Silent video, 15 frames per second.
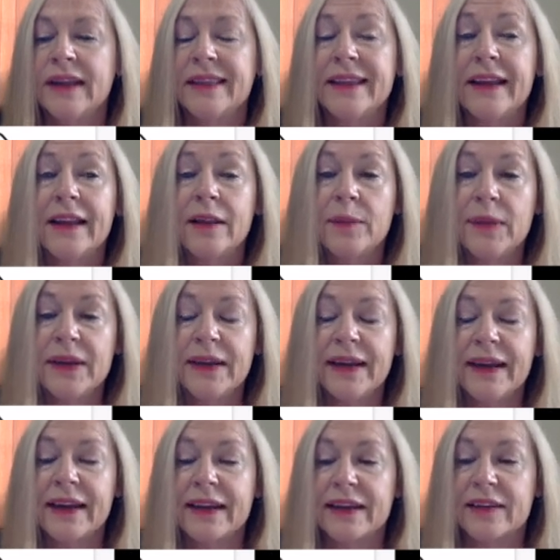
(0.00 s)
that'll be
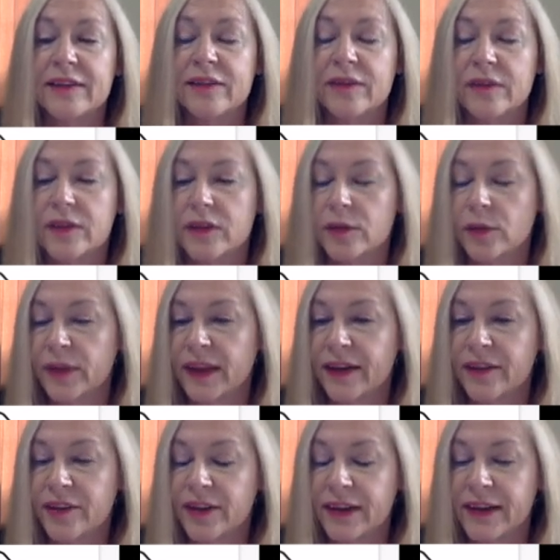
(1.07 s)
negative, because
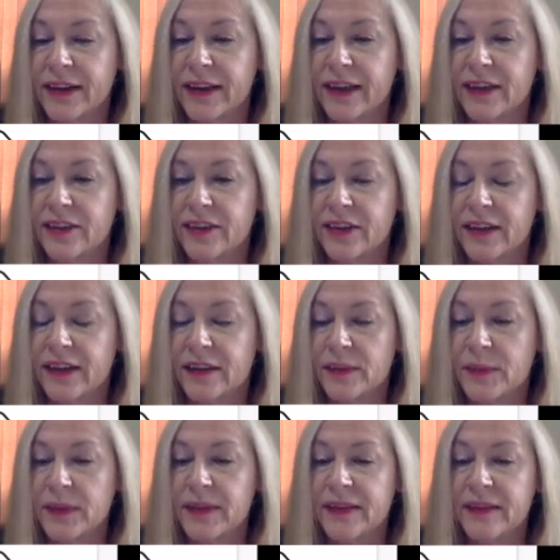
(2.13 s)
without truncation it has
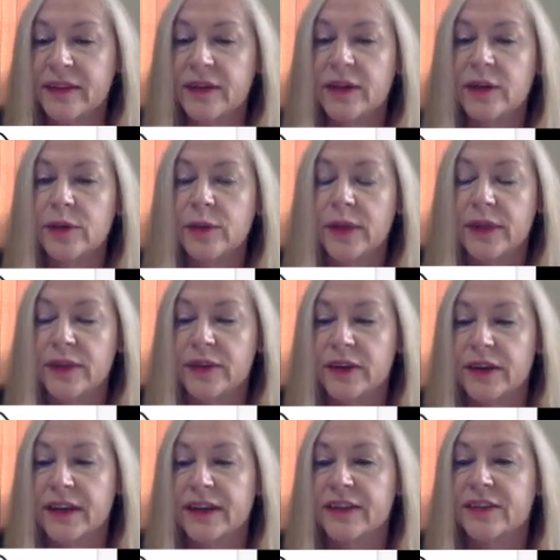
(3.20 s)
mean 0, with
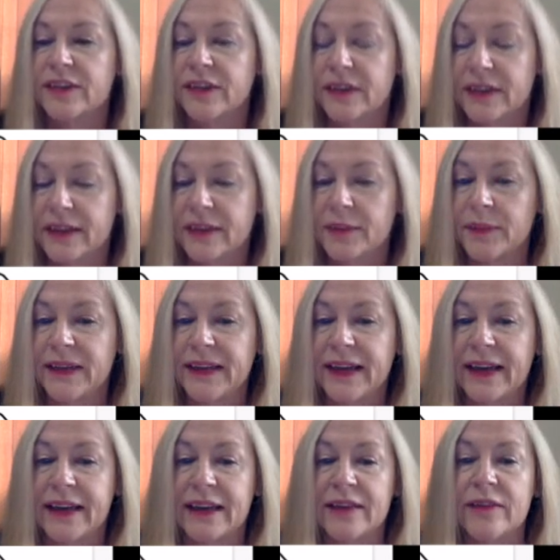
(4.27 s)
truncation it'll be
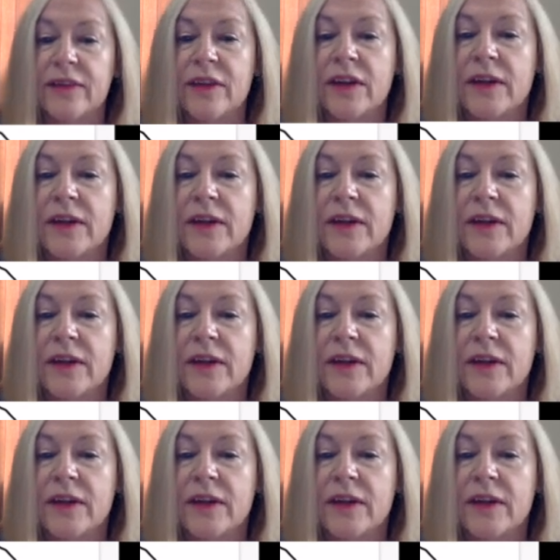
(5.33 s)
negative.